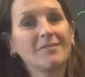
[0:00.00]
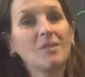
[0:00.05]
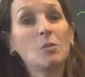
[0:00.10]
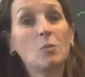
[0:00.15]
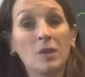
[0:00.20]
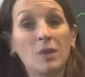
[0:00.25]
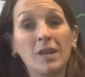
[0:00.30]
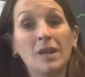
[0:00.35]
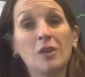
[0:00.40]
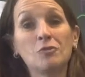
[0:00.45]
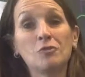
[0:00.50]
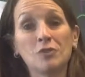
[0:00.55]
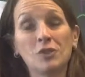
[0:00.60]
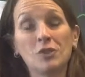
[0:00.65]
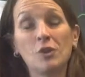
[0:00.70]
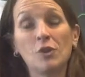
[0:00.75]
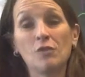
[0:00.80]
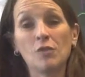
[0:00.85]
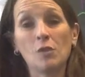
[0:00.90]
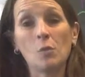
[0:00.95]
100
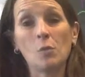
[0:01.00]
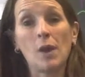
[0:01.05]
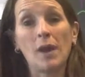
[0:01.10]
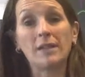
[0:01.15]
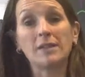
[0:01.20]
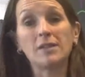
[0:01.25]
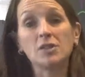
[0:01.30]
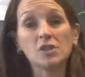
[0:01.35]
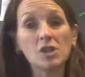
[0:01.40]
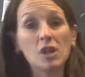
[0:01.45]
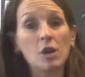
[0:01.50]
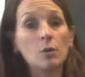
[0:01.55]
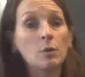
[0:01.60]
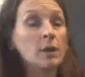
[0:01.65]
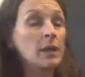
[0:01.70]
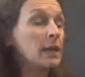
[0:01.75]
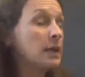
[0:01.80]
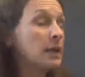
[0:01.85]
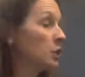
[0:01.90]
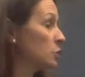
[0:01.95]
over 1. So,
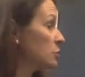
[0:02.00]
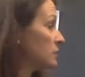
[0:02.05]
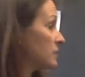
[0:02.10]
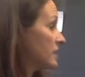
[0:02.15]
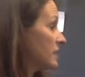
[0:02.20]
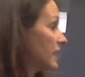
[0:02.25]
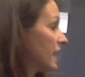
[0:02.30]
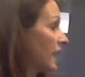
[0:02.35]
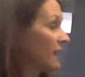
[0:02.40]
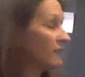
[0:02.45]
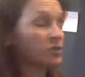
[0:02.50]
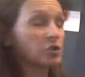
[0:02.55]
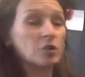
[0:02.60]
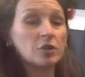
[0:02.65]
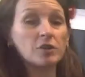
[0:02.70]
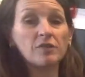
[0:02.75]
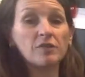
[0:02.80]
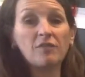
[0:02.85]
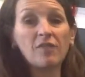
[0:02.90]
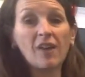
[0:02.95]
you see I've
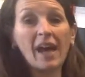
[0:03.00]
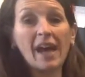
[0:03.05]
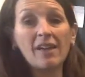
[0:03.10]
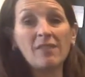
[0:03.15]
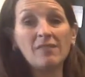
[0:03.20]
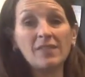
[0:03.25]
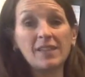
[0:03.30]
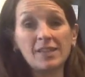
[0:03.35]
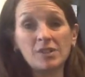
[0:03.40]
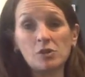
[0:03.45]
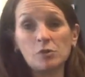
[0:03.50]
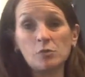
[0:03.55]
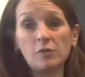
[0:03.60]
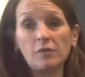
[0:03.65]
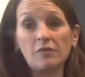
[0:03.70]
turned 5 into a